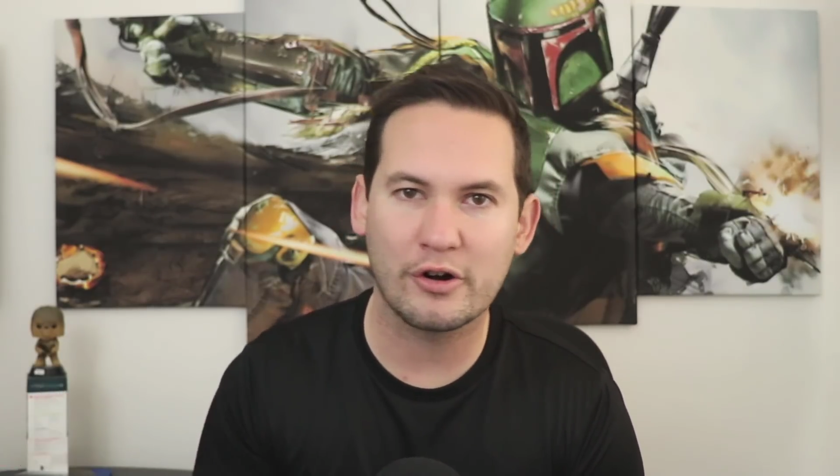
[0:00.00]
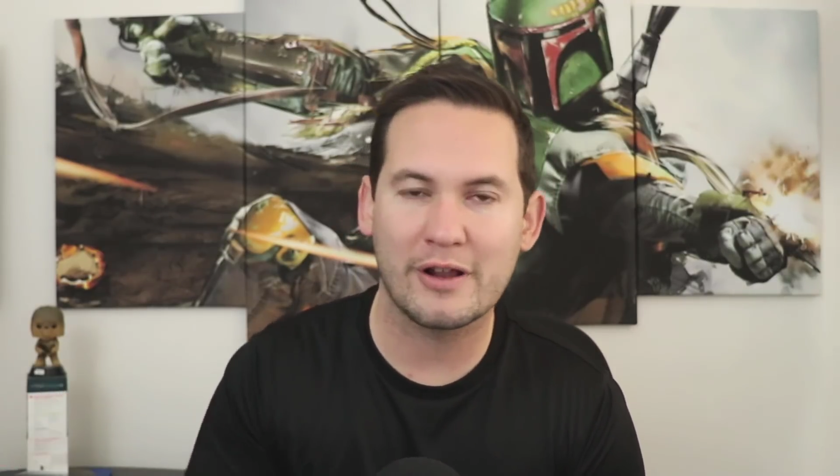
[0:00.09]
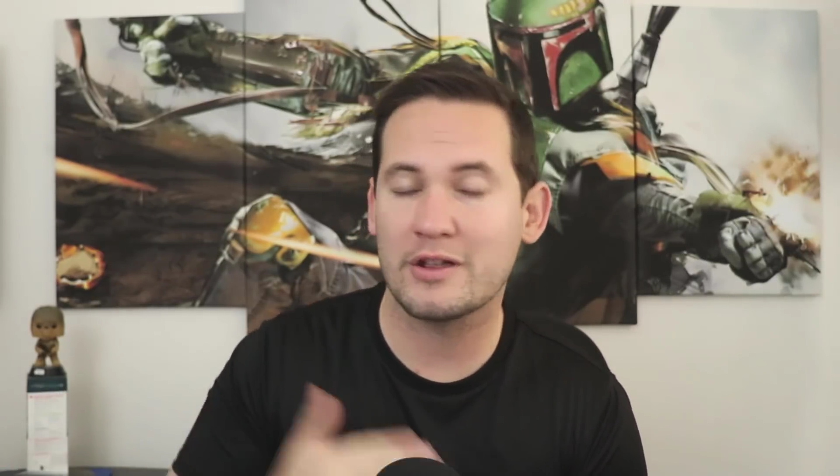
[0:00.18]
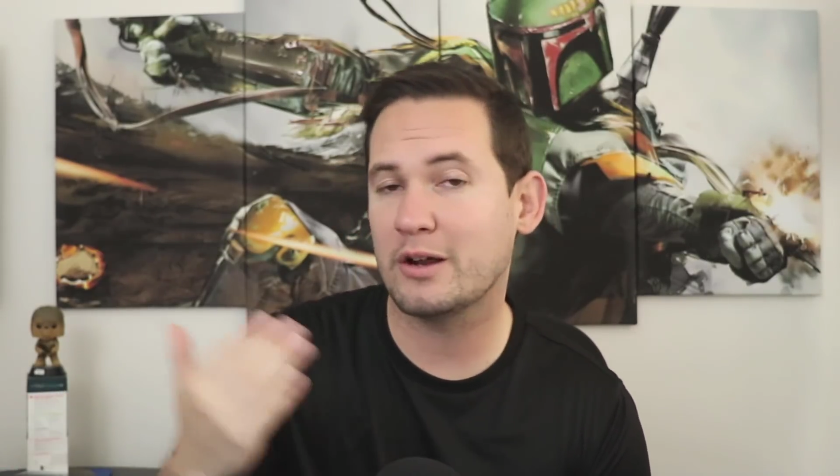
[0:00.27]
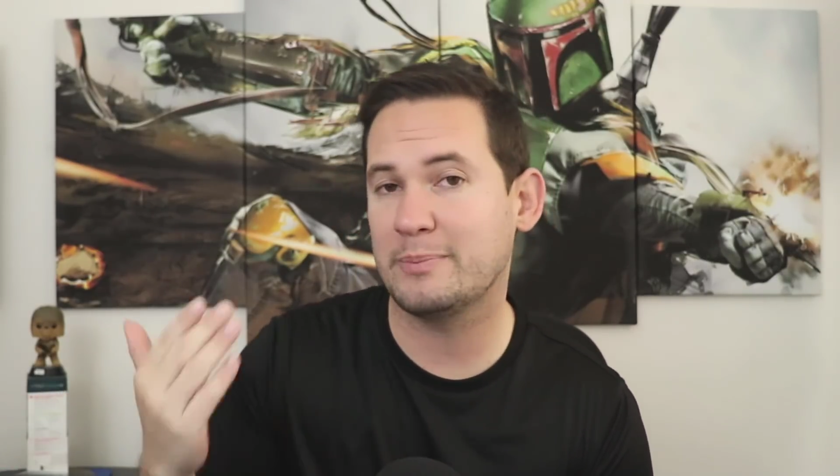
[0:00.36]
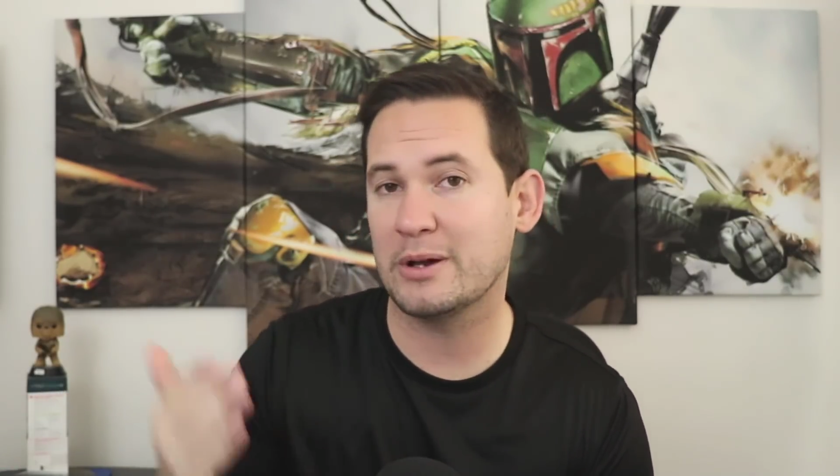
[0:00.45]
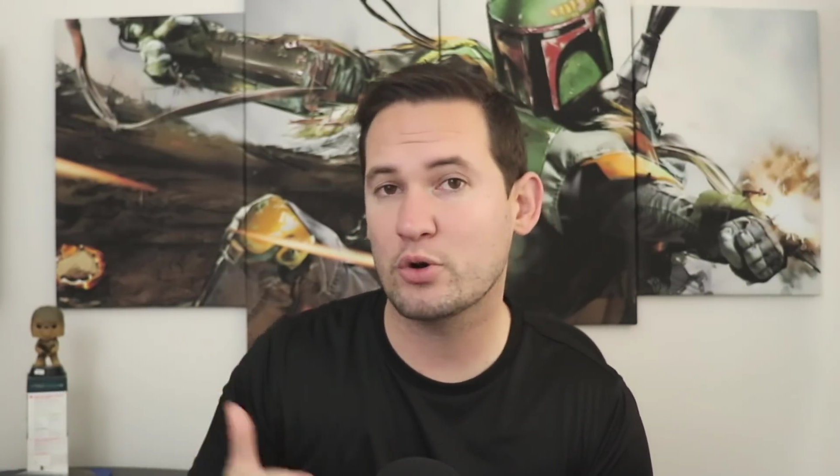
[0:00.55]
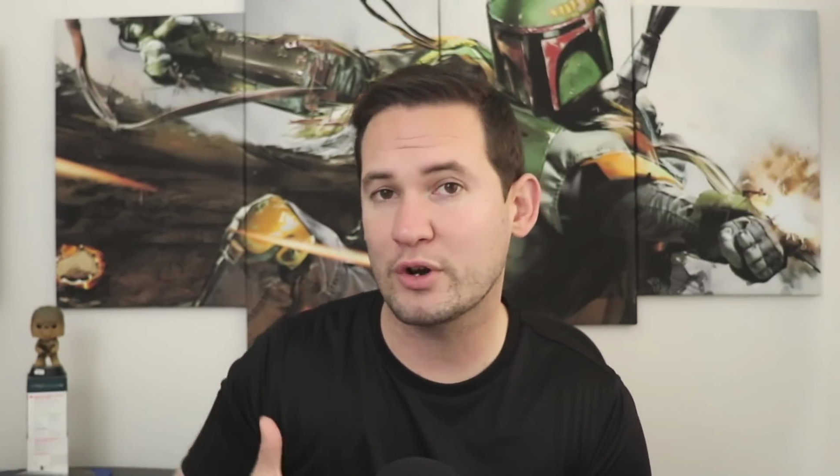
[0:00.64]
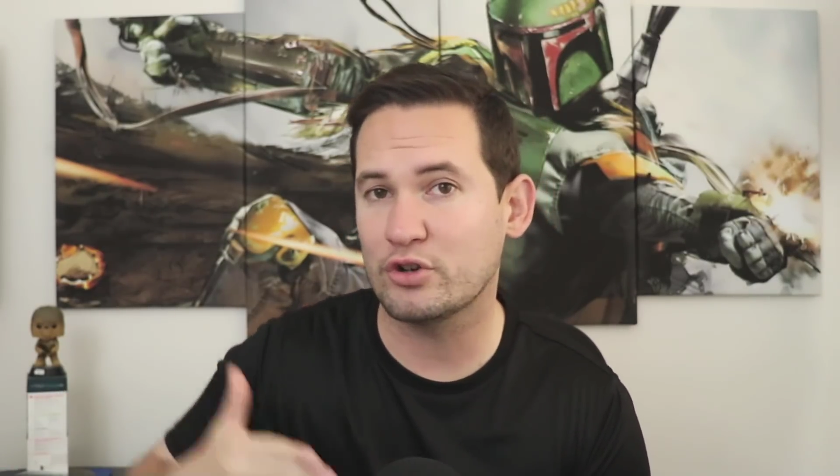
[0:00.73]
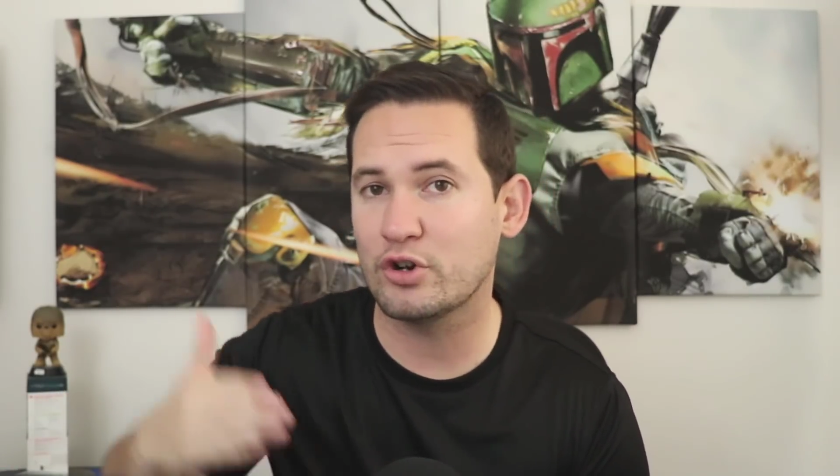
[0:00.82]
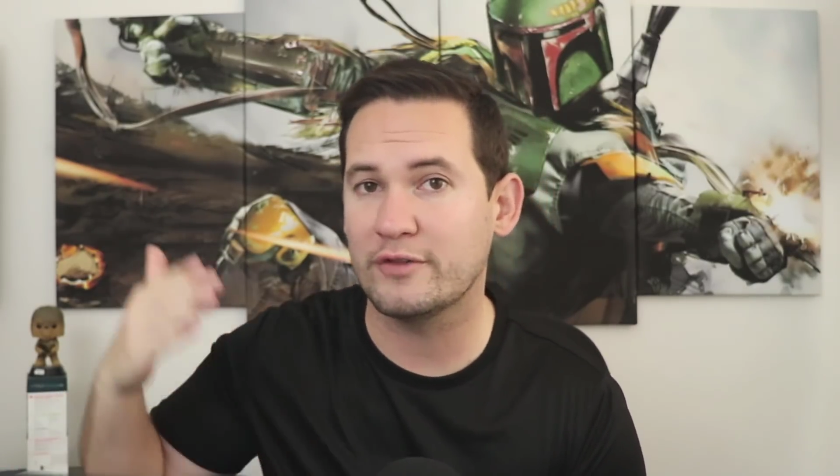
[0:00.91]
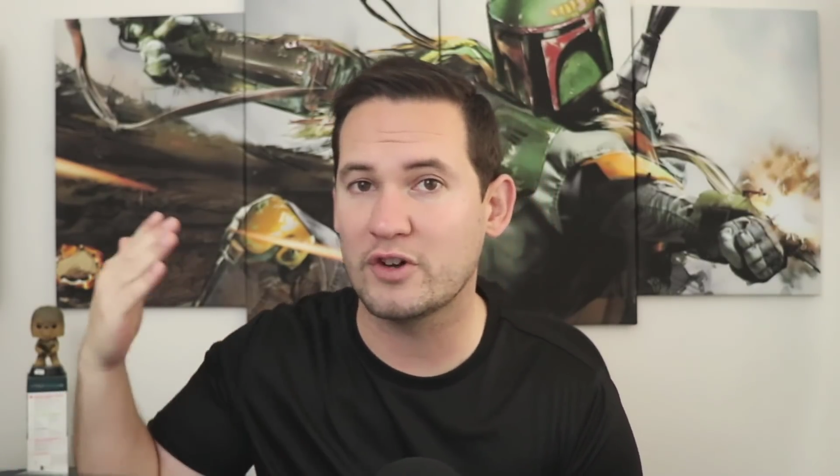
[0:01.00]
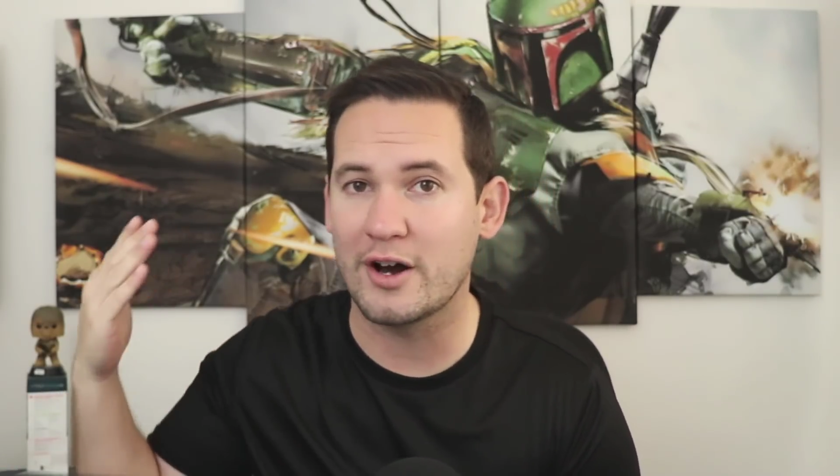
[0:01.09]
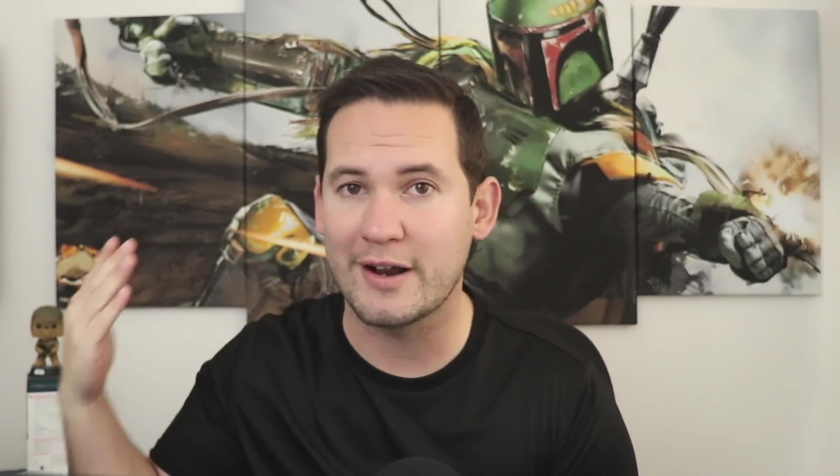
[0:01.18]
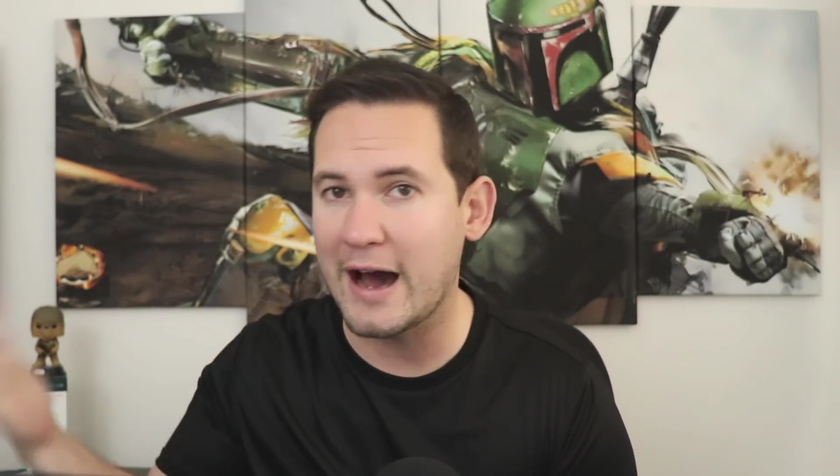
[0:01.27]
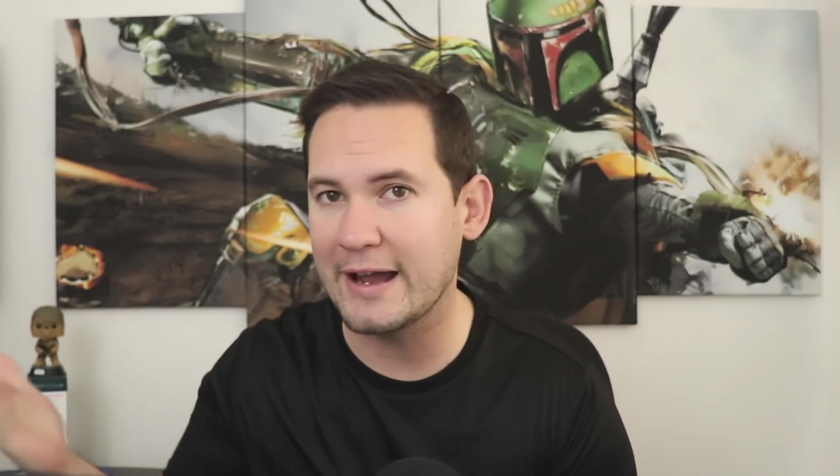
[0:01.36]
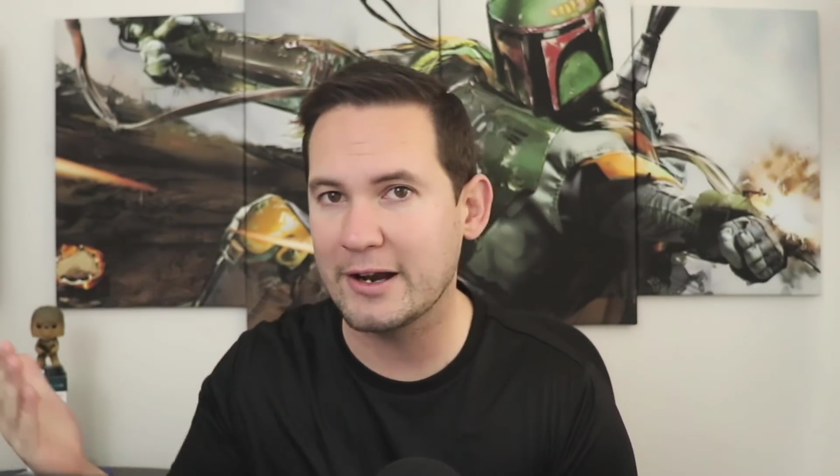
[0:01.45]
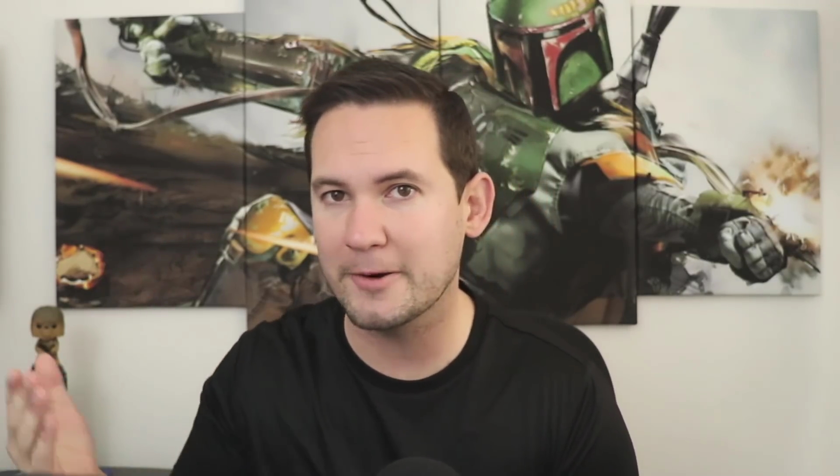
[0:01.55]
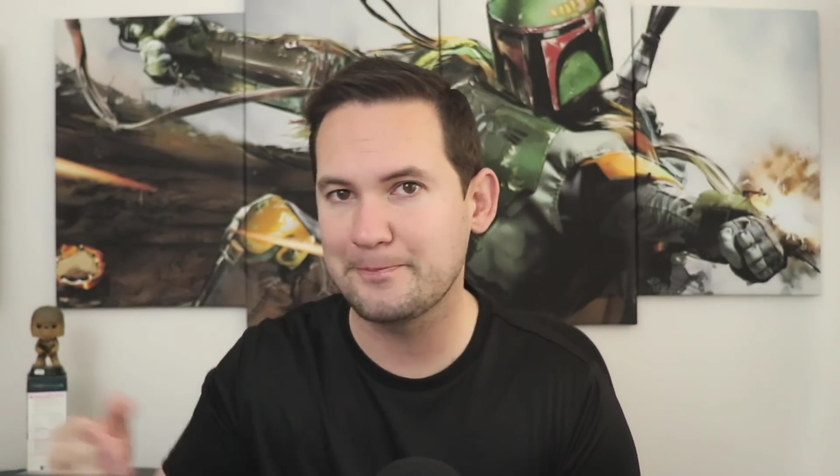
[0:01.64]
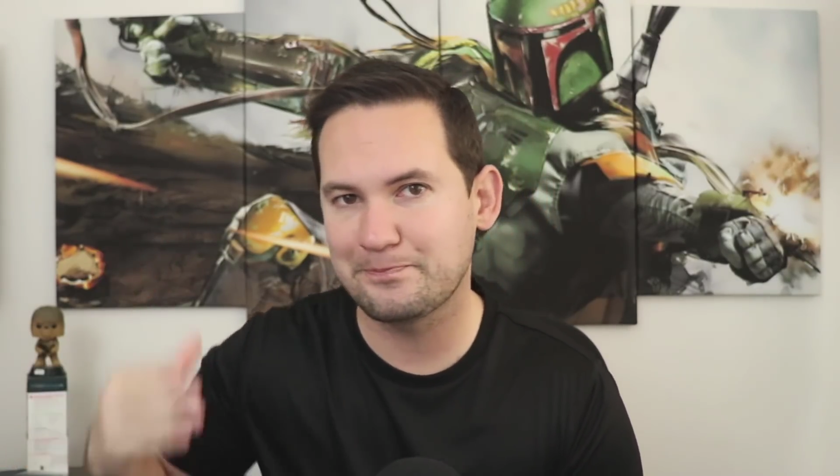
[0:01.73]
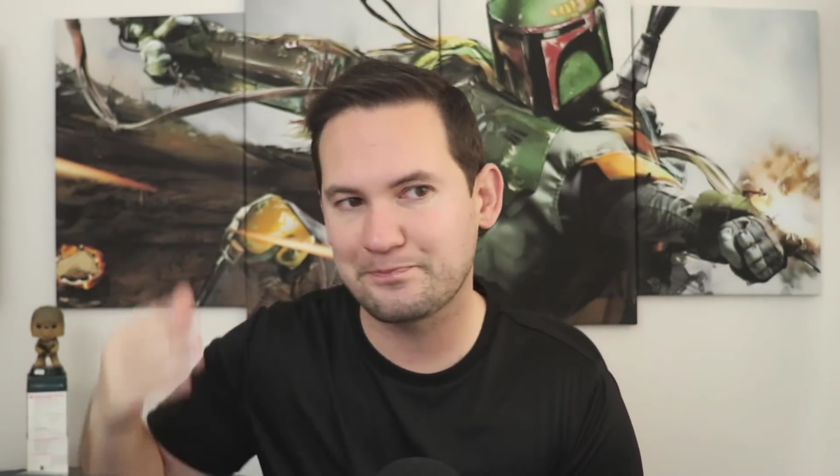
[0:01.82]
I thought Bitcoin could have gone higher,